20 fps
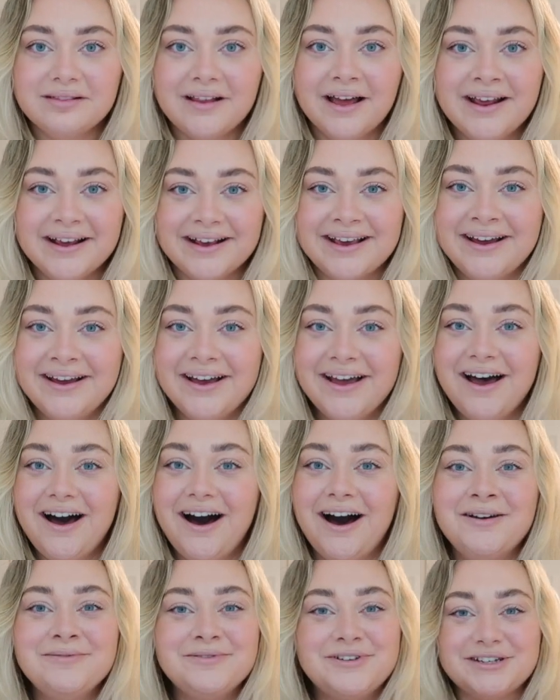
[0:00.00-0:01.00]
Like,
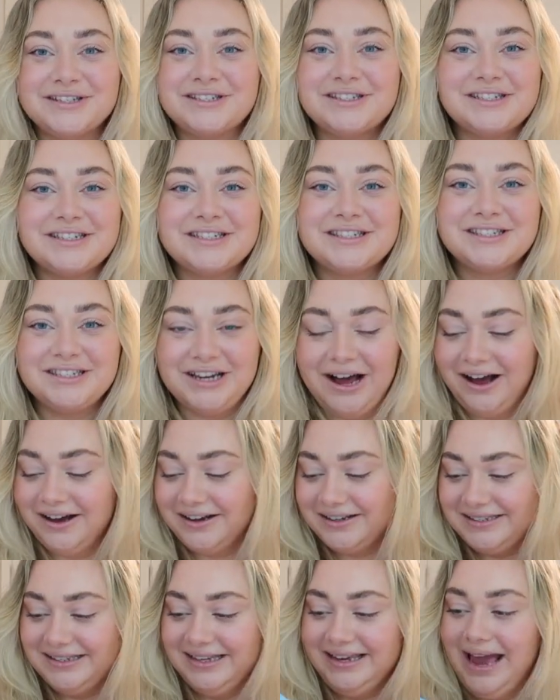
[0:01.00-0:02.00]
I'm just
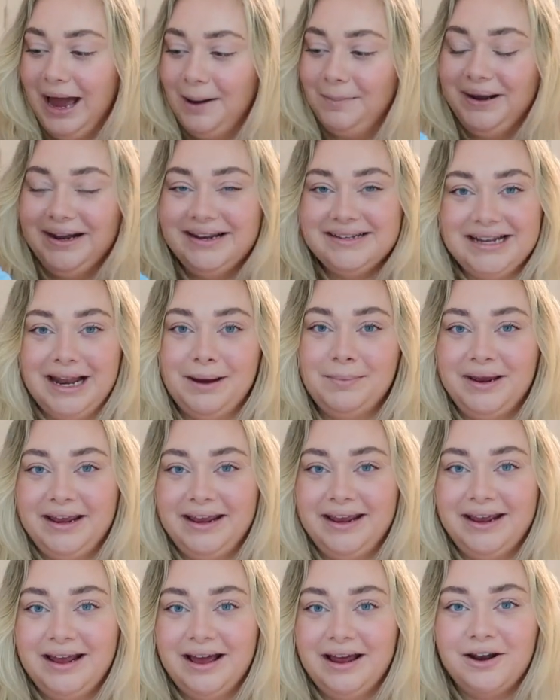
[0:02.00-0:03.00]
stuck. So yeah, please let
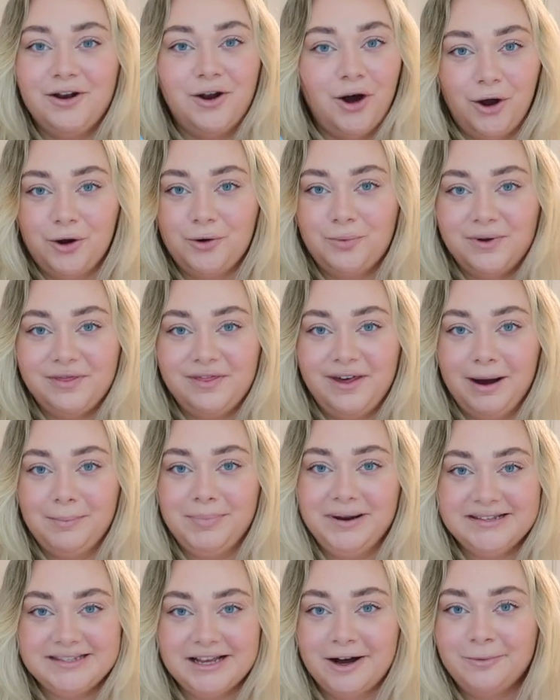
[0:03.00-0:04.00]
me know with that,
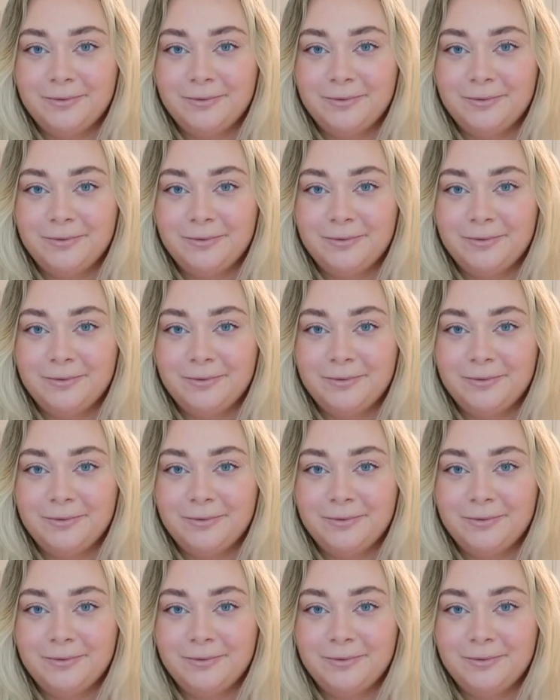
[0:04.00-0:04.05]
please